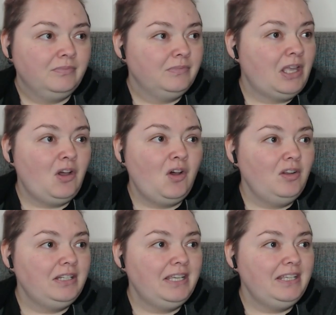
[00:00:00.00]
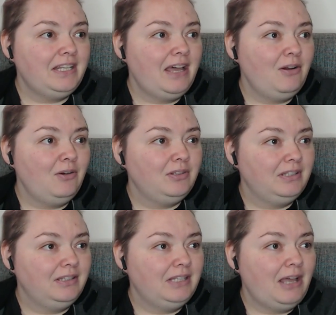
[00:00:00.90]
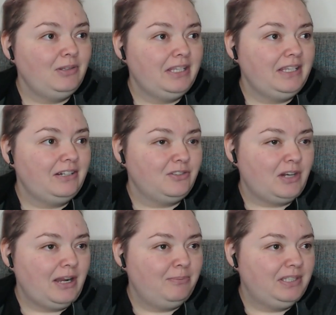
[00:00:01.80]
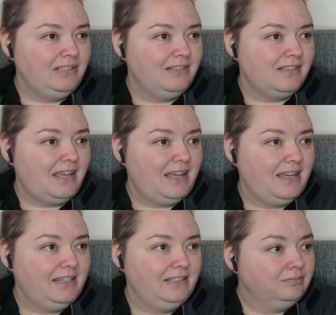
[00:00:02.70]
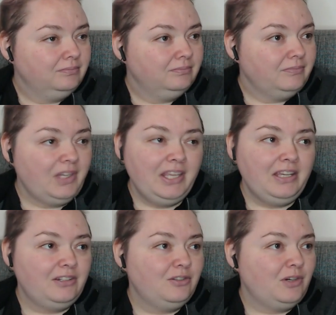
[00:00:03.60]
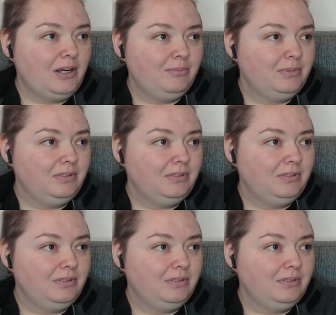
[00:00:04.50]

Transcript: Now they are trapped inside. They are trapped.